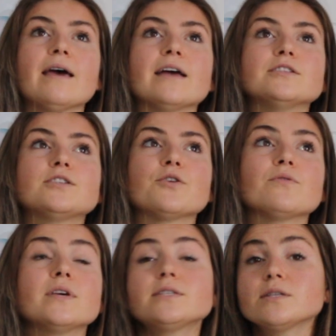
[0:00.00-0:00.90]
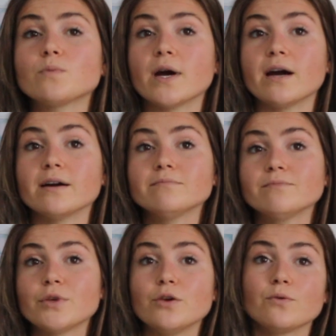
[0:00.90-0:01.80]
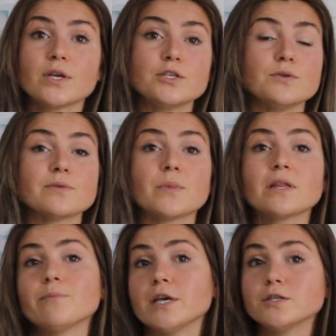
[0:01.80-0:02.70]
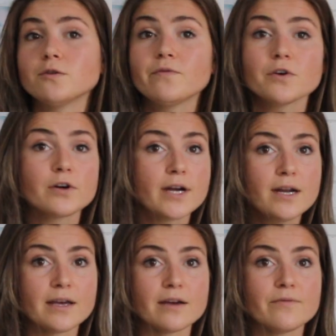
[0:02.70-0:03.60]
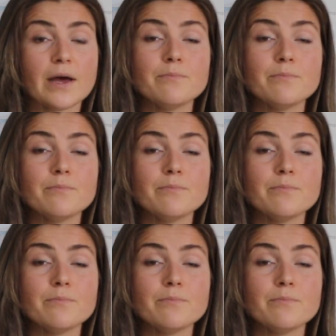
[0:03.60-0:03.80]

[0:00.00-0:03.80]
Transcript: And so this is where you can do something that makes you feel creative.